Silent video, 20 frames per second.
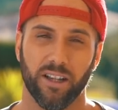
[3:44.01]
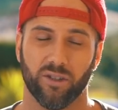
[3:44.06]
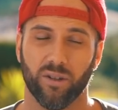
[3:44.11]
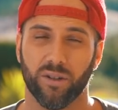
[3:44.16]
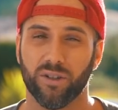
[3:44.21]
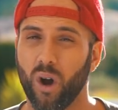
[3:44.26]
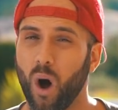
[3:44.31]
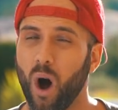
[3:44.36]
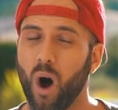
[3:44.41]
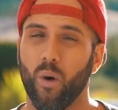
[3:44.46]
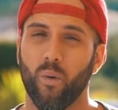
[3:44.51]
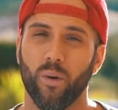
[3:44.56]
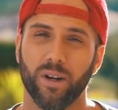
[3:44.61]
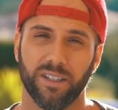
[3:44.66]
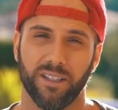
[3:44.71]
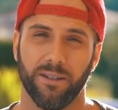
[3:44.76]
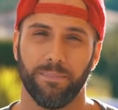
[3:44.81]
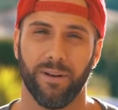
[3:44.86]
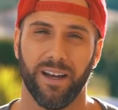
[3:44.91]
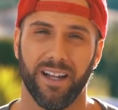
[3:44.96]
So it's
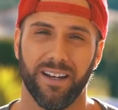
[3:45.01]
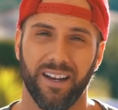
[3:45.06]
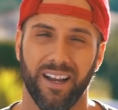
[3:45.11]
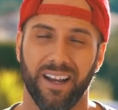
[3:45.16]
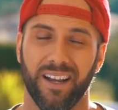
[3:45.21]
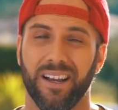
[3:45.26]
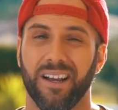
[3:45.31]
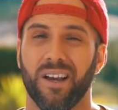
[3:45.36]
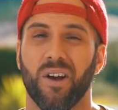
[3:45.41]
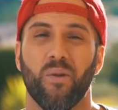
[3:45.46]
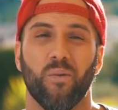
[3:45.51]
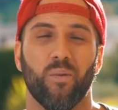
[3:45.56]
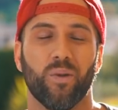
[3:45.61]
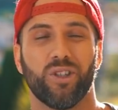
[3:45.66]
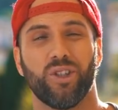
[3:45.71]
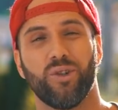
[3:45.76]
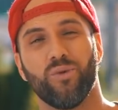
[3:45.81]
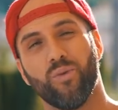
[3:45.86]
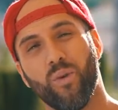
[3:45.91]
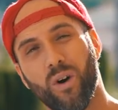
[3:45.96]
always depending
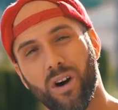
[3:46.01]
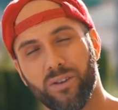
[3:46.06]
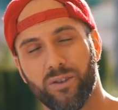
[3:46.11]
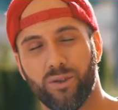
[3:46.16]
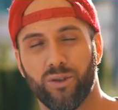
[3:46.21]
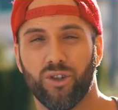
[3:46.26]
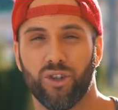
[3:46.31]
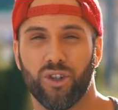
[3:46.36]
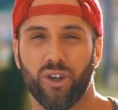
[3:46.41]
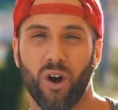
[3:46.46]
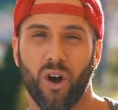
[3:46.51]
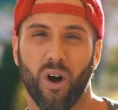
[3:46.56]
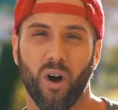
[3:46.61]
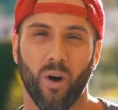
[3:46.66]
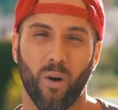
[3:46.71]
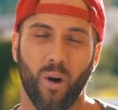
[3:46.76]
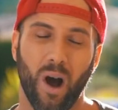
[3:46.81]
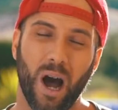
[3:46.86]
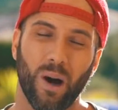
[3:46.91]
what you want to show,